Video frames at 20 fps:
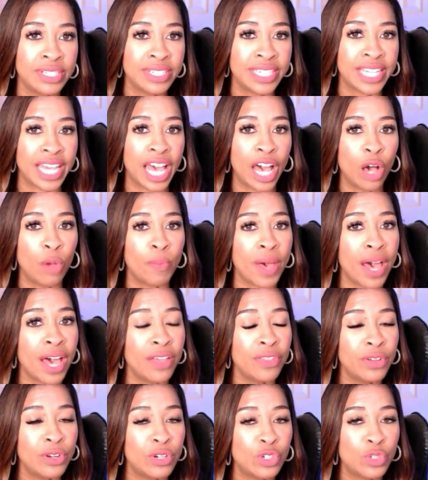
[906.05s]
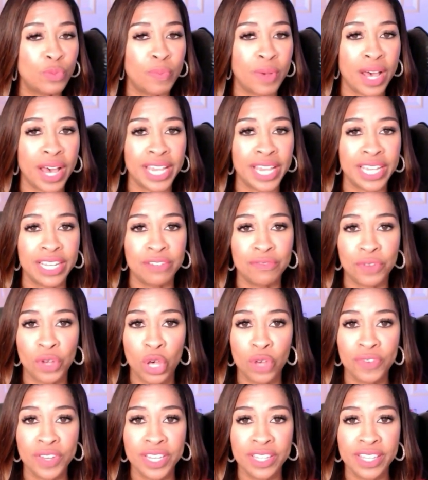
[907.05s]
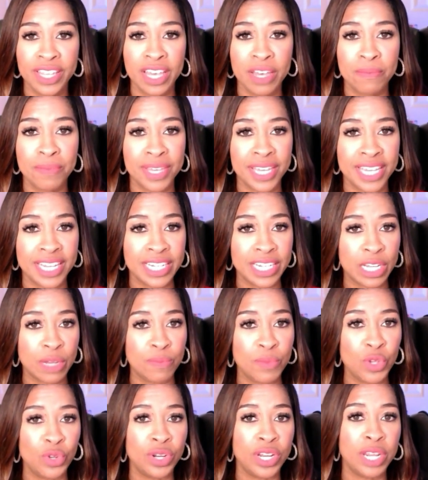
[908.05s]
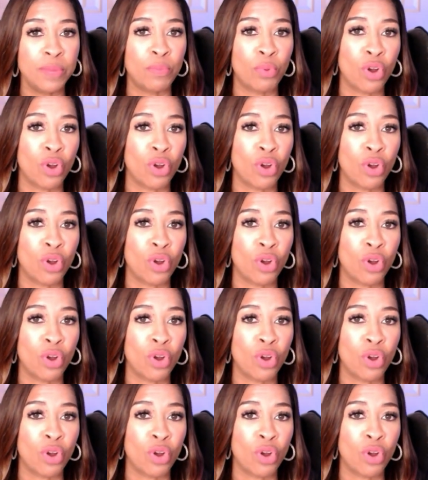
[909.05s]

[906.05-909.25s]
to help others by involving them in community